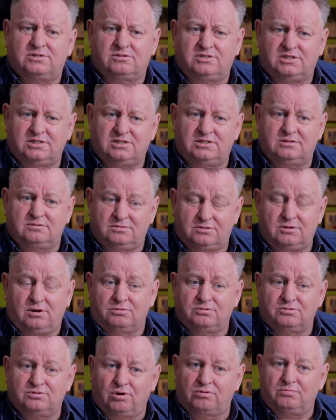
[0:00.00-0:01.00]
sausage, you
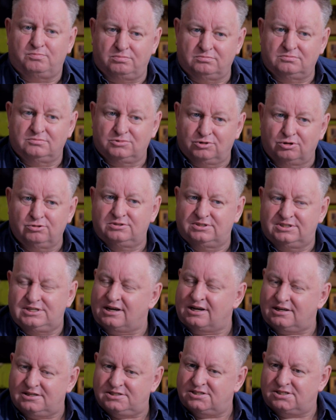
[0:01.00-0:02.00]
know, got good
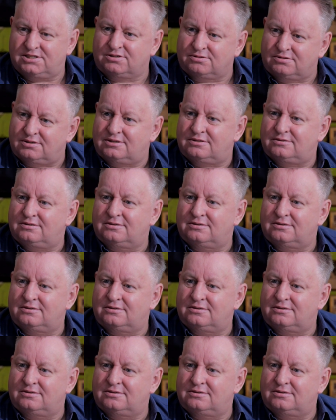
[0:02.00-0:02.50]
taste to it.